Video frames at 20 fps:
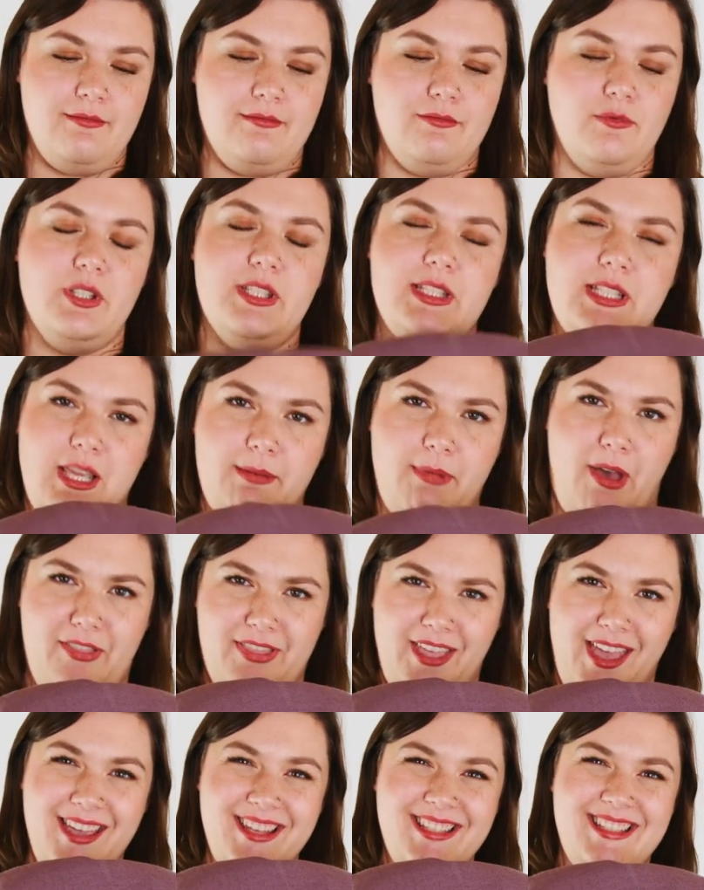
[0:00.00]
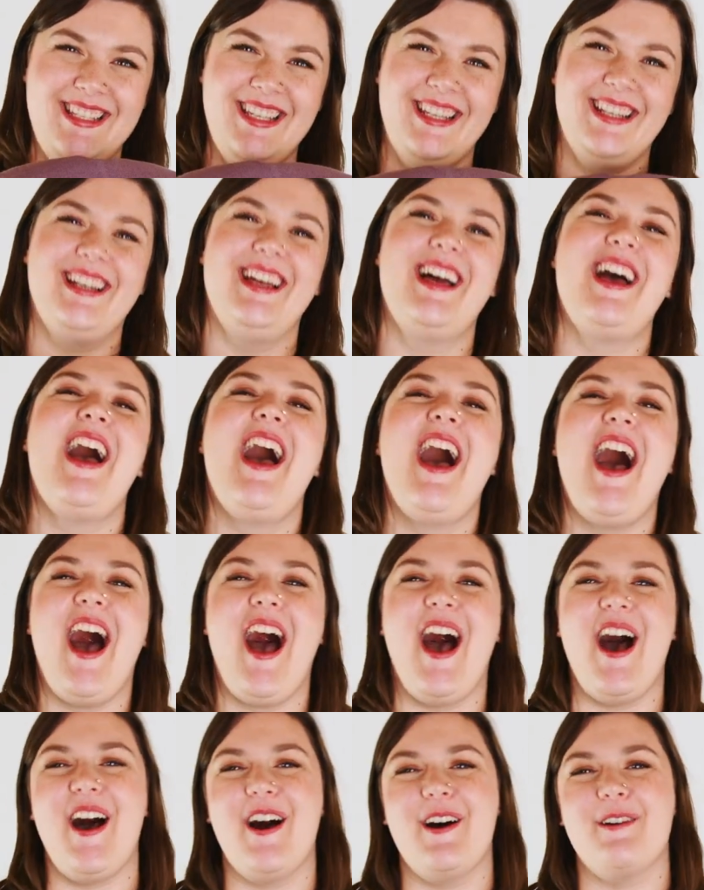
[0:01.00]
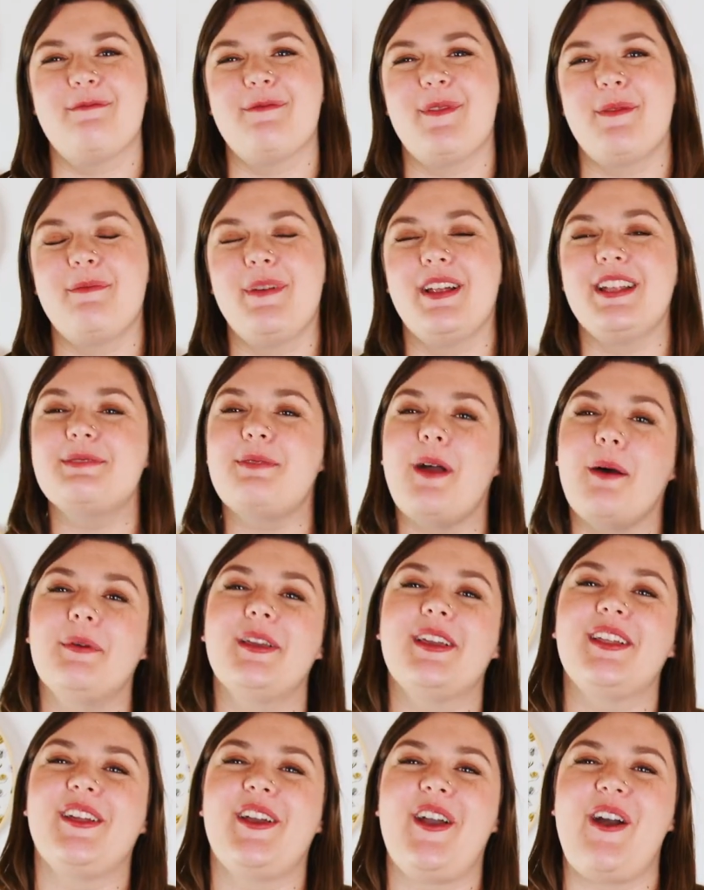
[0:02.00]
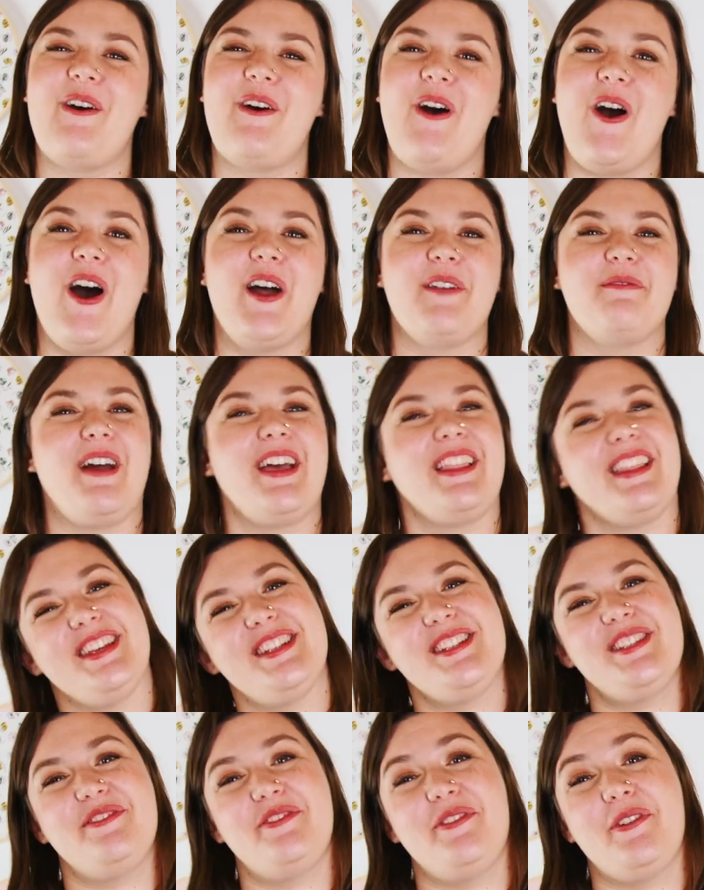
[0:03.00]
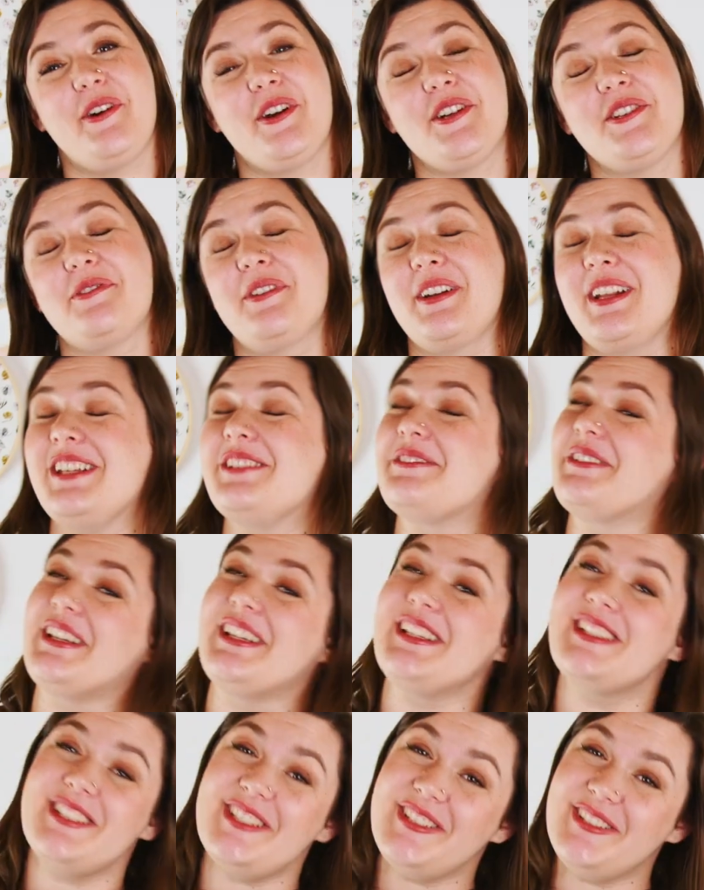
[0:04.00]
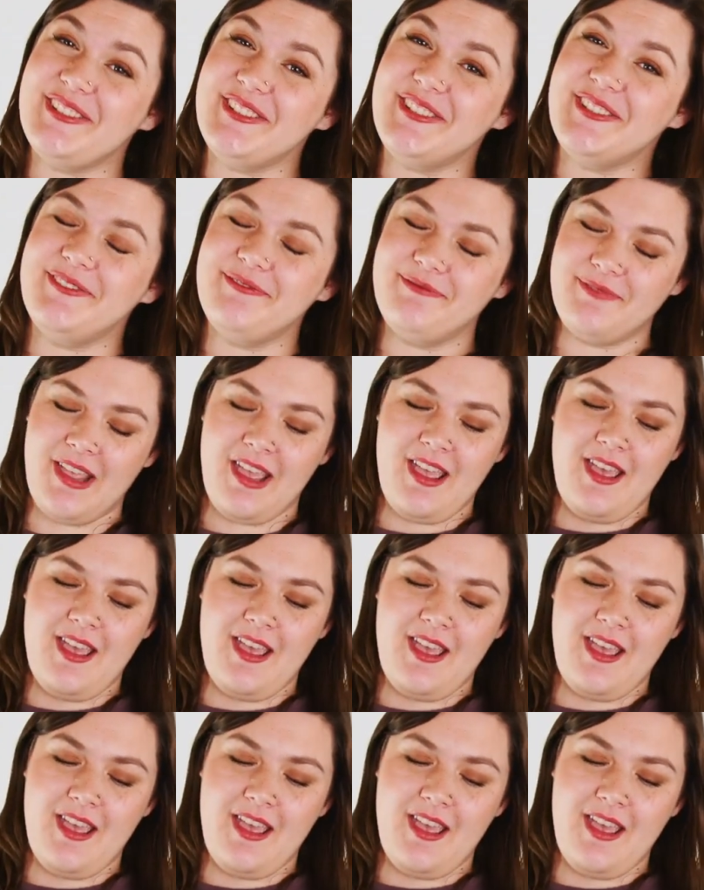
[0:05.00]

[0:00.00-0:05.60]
We'll see about this. But it's probably going to go on my list for 2022.